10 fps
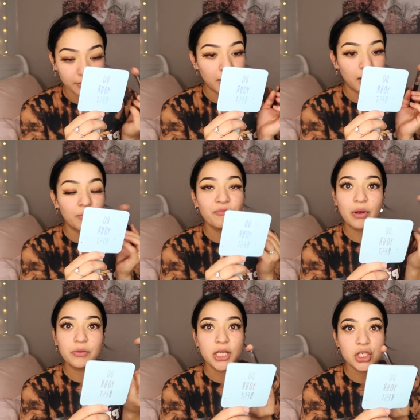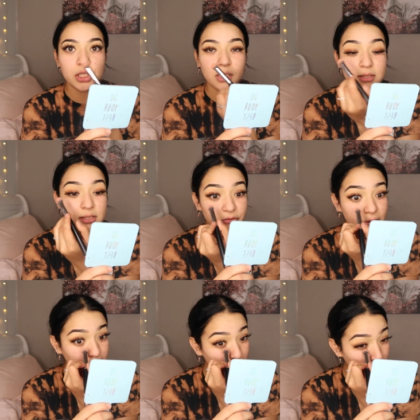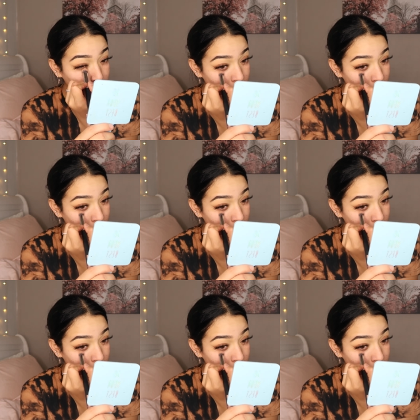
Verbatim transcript: um, foundation and stuff like that.